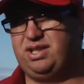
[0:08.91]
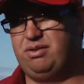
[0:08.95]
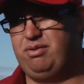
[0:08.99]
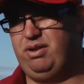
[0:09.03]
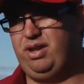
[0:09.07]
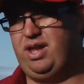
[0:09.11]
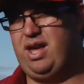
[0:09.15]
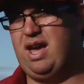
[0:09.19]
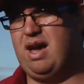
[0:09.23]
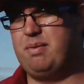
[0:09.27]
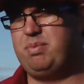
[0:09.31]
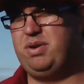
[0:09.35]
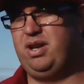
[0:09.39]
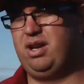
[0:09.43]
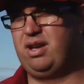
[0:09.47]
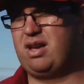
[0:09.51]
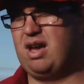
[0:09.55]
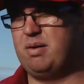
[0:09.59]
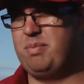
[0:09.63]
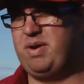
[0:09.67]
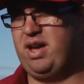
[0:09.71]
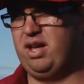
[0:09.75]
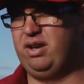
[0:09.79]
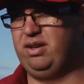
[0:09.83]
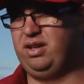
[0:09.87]
So really happy to
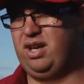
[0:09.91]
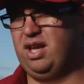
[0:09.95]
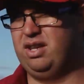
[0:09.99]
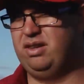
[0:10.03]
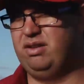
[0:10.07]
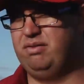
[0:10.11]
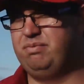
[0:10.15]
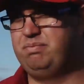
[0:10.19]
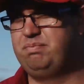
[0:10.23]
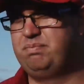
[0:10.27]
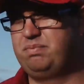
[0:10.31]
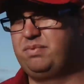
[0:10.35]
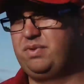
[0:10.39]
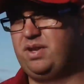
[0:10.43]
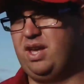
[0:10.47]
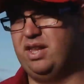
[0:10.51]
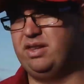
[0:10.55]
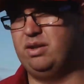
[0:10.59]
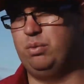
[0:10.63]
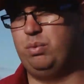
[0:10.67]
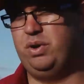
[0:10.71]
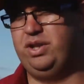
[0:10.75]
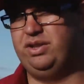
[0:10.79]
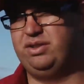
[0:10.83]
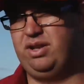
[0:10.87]
come out and get the get
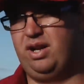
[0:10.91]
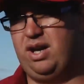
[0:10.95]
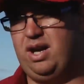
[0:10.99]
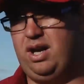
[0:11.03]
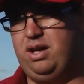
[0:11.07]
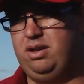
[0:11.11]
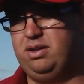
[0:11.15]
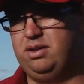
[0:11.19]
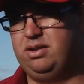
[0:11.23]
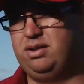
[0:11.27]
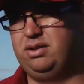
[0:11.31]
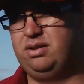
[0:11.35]
the win today.